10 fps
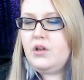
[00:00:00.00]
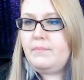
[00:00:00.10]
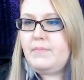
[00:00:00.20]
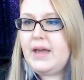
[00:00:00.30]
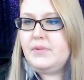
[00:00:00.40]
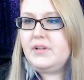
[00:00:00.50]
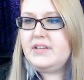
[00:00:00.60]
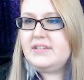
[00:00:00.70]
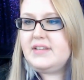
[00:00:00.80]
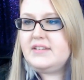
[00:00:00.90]
Pamela
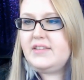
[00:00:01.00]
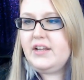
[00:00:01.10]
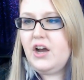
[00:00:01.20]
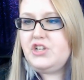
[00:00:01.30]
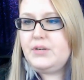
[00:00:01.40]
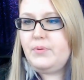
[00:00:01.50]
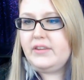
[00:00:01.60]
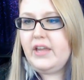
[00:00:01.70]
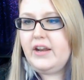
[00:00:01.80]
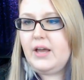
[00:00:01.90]
says, "Thank God you brought
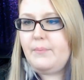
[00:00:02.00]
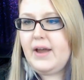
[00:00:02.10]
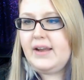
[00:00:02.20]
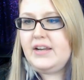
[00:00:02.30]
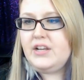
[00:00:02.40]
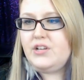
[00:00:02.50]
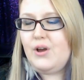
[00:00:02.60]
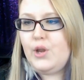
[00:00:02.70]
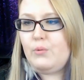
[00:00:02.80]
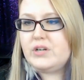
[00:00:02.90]
that up. I didn't know
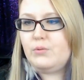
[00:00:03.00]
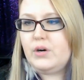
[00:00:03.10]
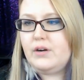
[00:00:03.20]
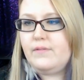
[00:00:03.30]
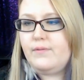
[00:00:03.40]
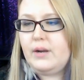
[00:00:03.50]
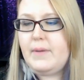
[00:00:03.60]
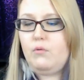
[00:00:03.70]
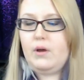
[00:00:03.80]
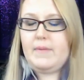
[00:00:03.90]
there was a word for it
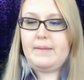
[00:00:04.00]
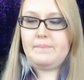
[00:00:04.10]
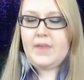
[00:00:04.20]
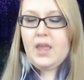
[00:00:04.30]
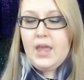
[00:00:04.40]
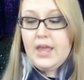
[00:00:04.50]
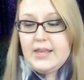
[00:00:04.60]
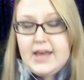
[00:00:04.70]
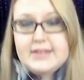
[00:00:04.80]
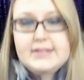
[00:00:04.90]
about women."
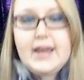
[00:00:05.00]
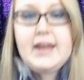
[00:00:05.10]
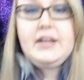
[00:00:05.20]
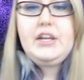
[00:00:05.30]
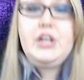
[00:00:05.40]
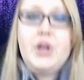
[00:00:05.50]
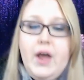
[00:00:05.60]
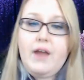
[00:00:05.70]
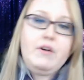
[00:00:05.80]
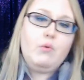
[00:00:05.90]
Yes, and you know,
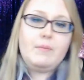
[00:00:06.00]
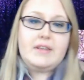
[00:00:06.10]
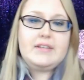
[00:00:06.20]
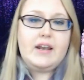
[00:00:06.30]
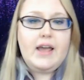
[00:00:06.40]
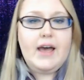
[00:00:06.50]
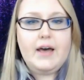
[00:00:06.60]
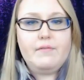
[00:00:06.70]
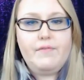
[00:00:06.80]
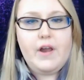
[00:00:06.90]
every woman's going to
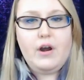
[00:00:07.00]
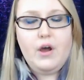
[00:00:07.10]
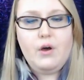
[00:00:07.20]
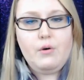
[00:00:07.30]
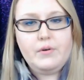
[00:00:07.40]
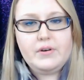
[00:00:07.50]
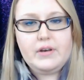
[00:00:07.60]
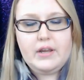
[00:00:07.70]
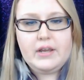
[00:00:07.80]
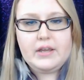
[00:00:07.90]
have their own
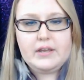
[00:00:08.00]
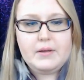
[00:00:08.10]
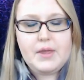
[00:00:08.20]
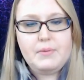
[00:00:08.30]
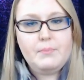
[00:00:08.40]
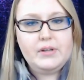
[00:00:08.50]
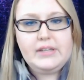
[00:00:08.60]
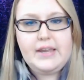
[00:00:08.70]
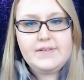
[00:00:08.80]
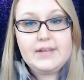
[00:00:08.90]
uh,
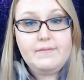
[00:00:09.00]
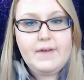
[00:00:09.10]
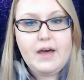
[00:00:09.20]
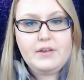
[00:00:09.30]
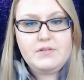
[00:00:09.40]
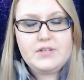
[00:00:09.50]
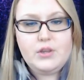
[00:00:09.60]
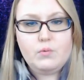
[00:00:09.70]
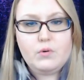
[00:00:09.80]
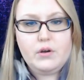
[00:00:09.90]
beliefs and values in
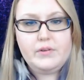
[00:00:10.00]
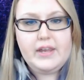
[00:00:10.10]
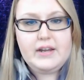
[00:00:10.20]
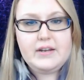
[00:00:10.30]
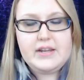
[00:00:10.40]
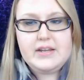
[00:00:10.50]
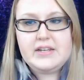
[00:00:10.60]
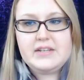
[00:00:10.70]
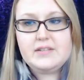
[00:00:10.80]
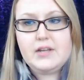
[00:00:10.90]
the world that
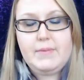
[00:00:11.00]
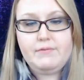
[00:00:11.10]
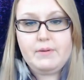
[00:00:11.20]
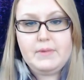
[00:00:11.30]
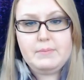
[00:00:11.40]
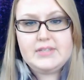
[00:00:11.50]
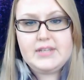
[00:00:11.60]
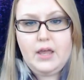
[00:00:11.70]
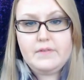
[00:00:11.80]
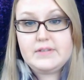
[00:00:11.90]
is coming from
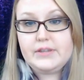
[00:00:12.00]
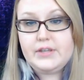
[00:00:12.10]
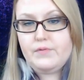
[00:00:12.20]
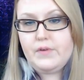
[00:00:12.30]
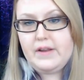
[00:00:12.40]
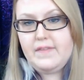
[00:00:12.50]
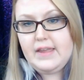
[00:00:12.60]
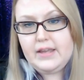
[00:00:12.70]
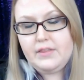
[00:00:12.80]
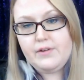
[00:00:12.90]
themselves and their free thinking,
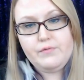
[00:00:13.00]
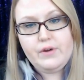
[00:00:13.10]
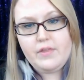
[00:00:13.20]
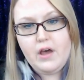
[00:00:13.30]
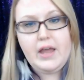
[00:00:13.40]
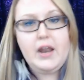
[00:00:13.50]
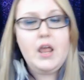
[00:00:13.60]
their free thought,